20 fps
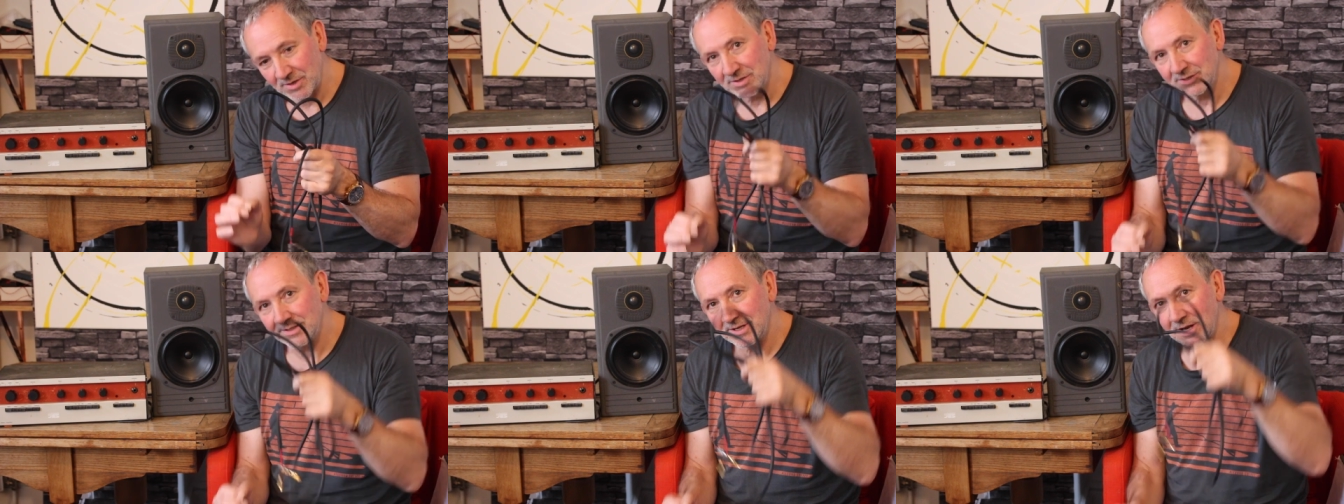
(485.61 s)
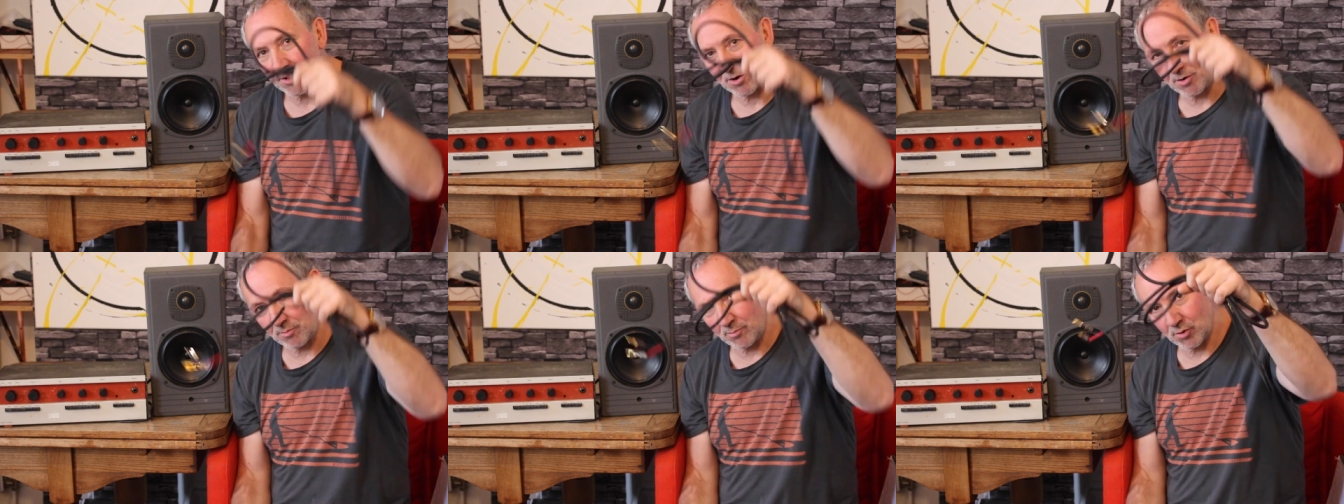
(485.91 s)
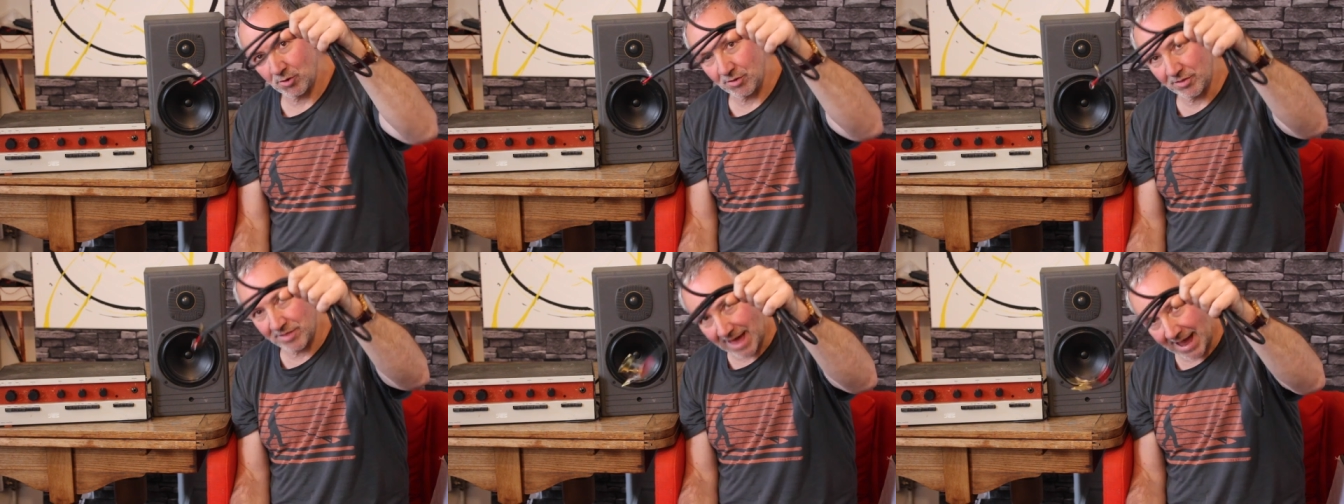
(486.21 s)
So I
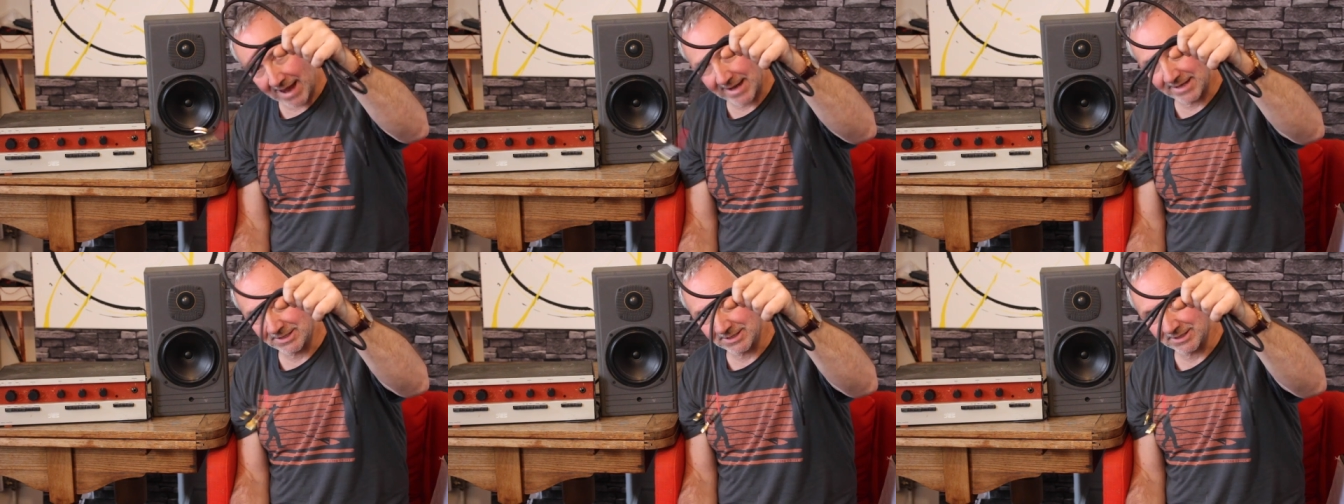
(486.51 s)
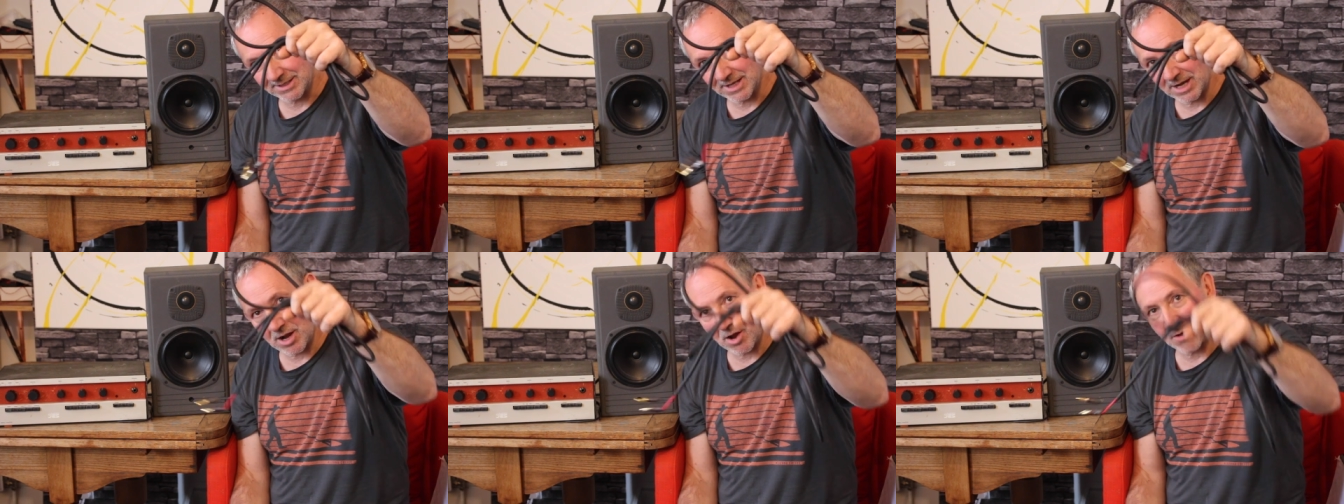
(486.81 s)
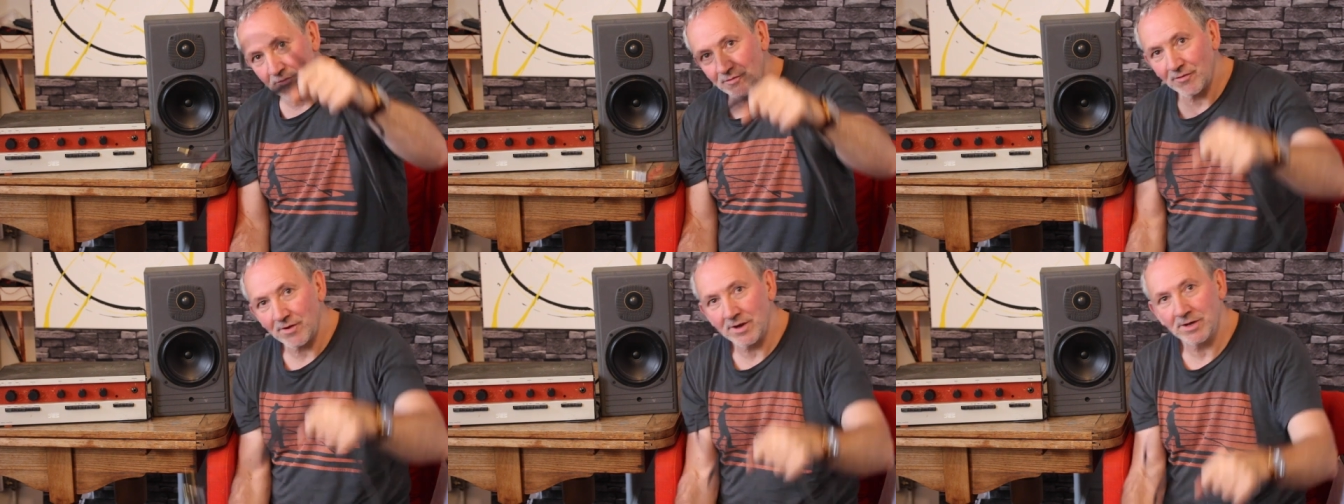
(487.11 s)
put that into the
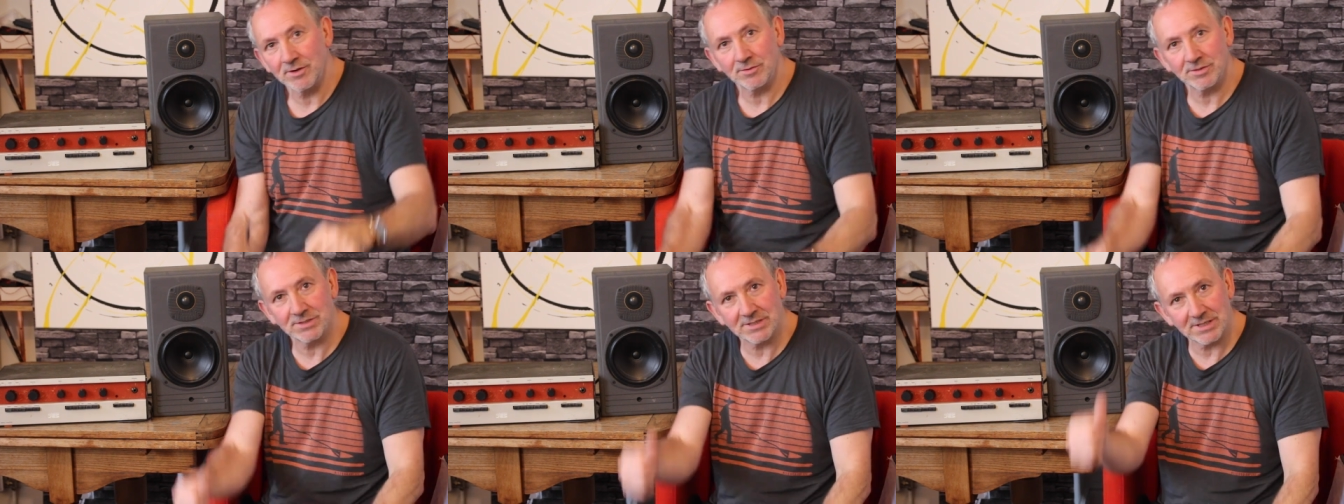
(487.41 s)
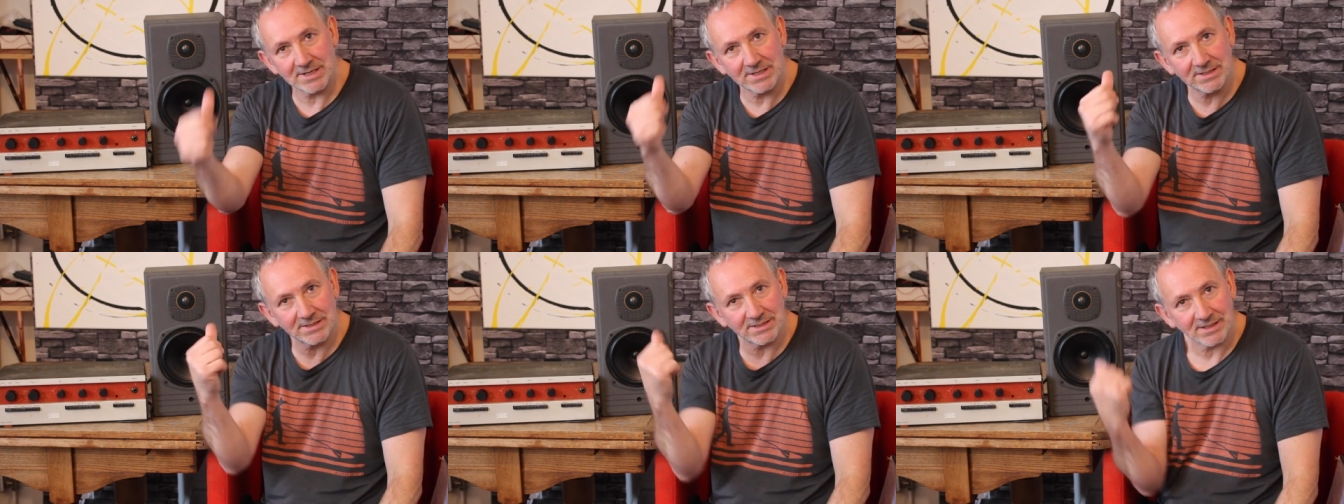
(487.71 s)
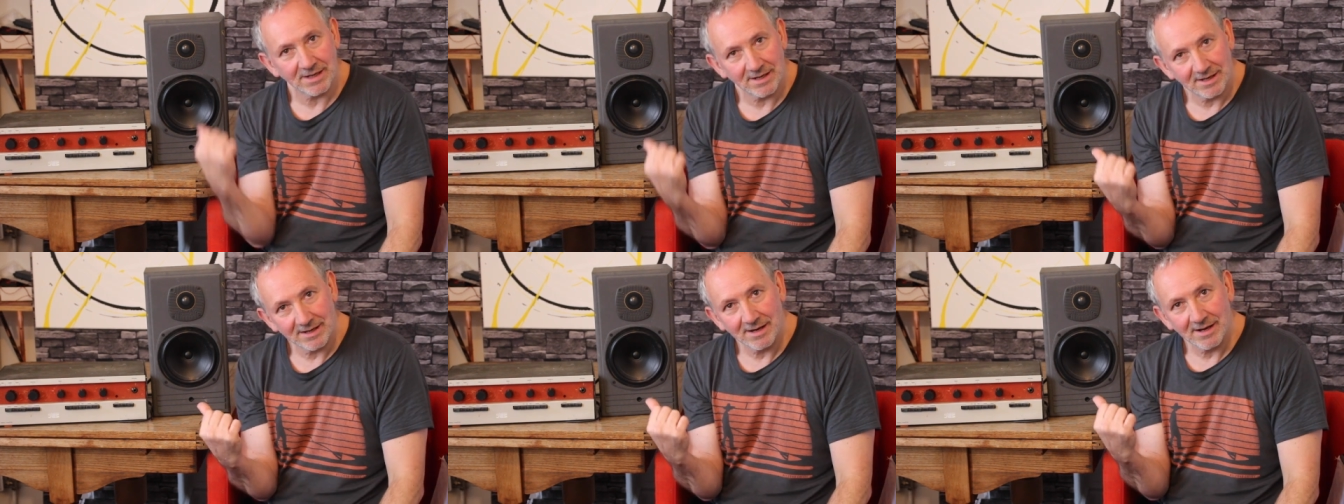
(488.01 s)
low
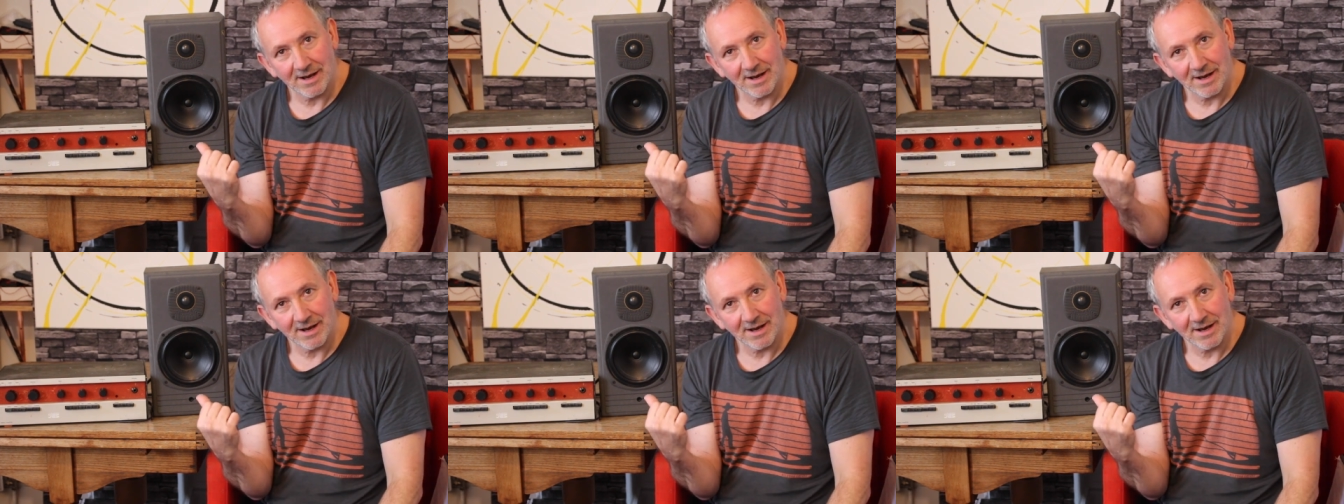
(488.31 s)
frequencies